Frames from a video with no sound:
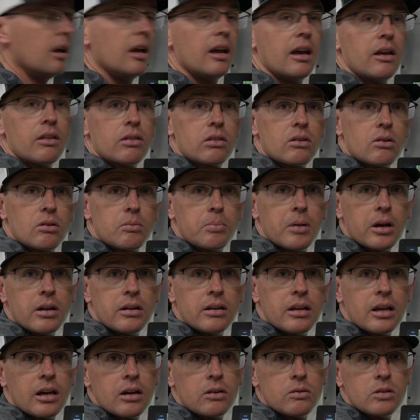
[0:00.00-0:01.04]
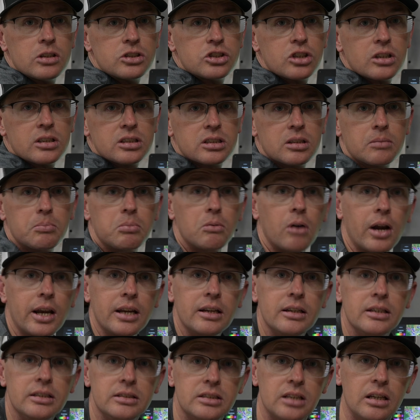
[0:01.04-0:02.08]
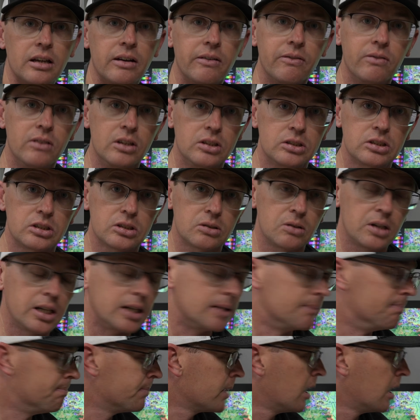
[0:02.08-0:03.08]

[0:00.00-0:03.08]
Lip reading: and third button down to adjust the brightness of the screen.